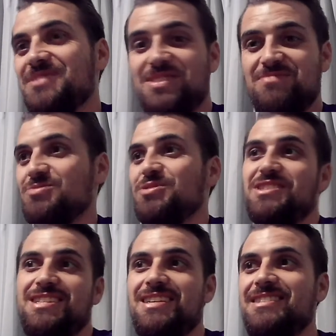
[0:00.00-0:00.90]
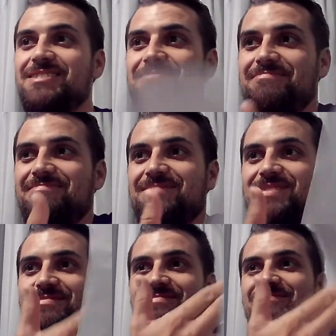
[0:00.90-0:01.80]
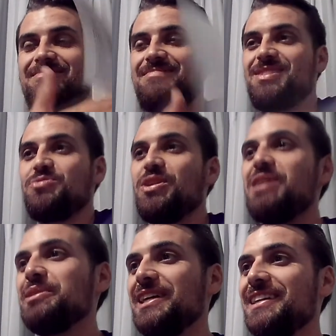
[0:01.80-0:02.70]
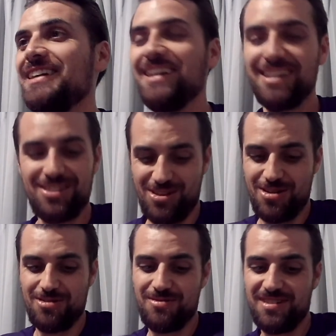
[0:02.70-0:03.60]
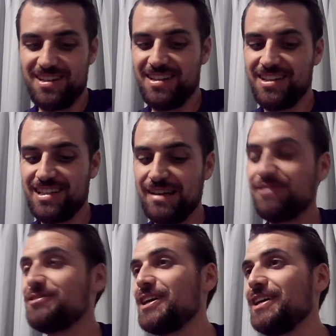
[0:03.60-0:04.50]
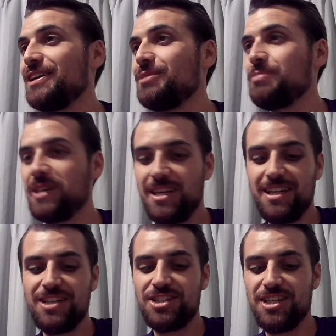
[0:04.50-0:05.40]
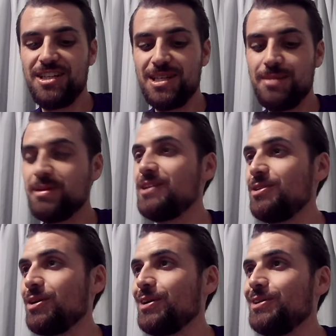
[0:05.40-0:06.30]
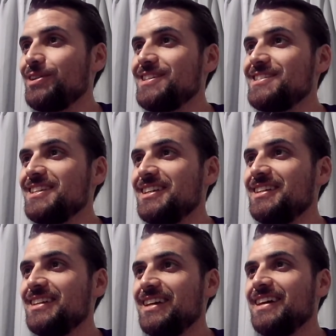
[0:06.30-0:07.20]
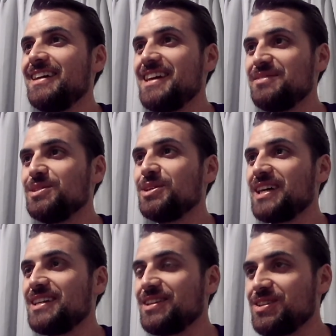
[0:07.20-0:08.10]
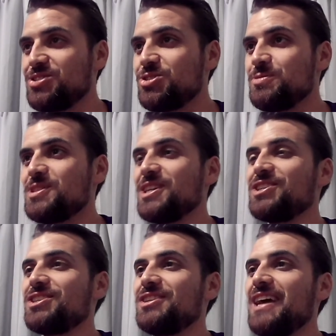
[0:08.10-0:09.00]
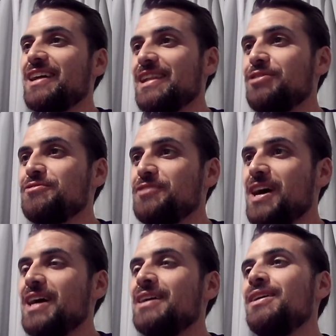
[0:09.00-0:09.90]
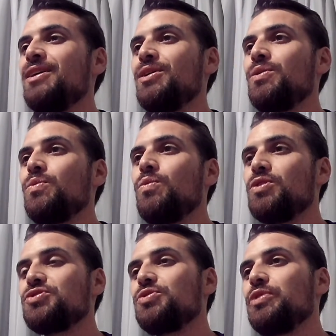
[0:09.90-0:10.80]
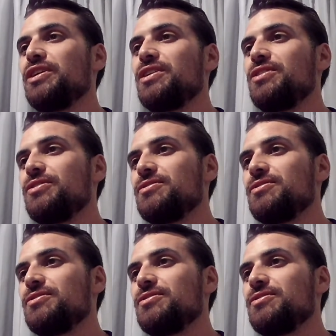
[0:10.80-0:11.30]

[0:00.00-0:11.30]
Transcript: That's what it says. That's what I read. So to clarify, you can go to pgdb.co.nz and have a look under the consumer section and clarify what sort of work you can do.